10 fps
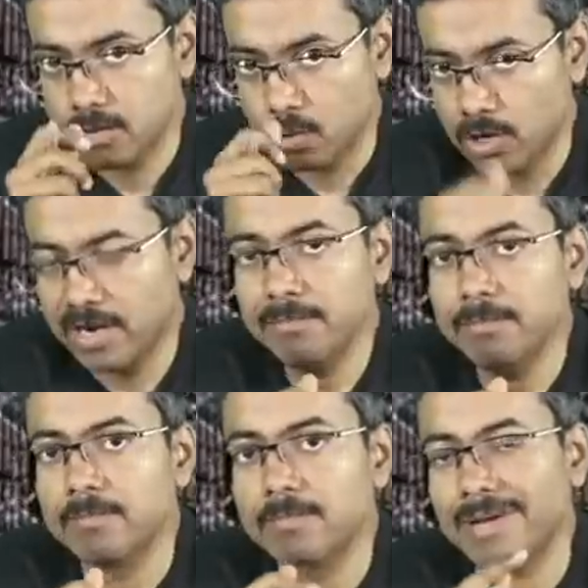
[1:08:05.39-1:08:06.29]
hold
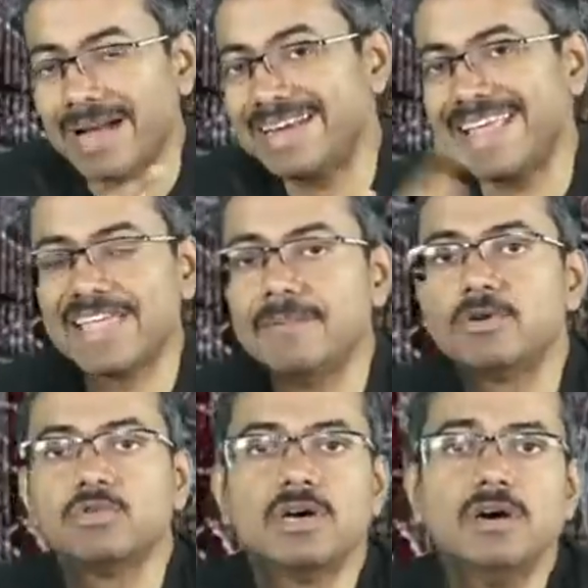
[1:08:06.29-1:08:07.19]
him, and take
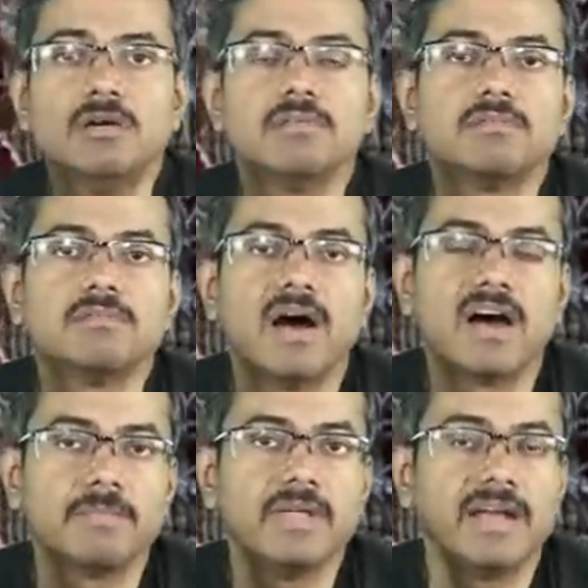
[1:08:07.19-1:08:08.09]
him to the
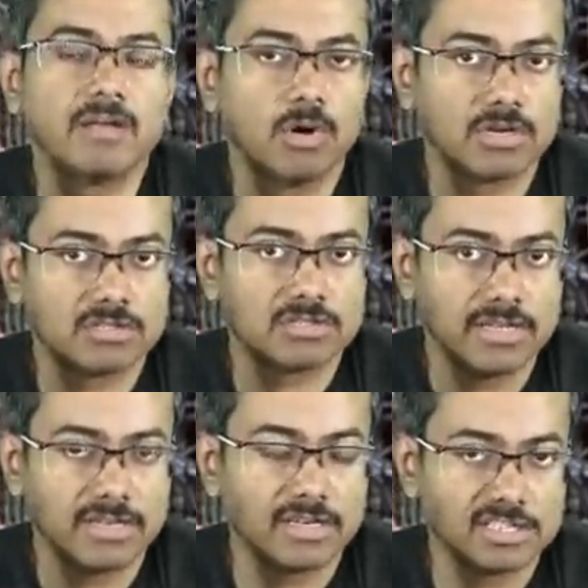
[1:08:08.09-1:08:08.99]
army
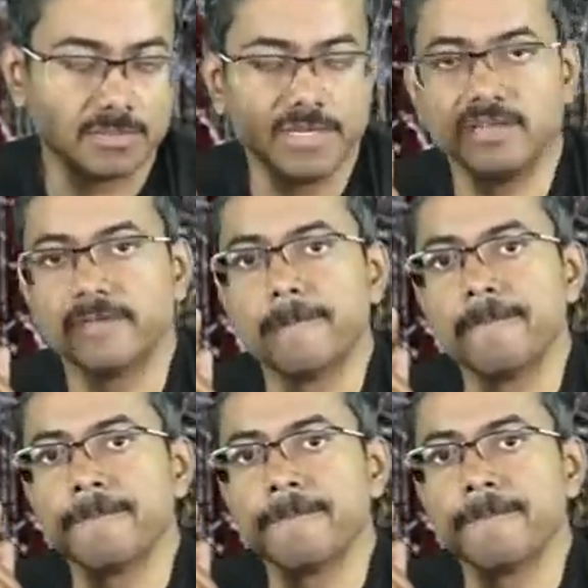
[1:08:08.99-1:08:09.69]
headquarters in Kashmir.